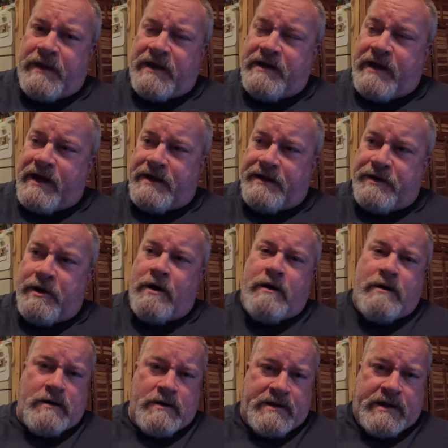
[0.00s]
They got a
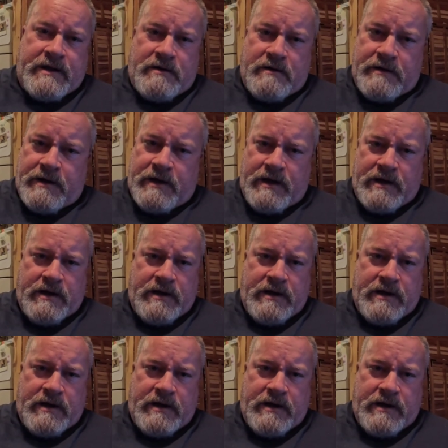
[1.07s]
dog they could not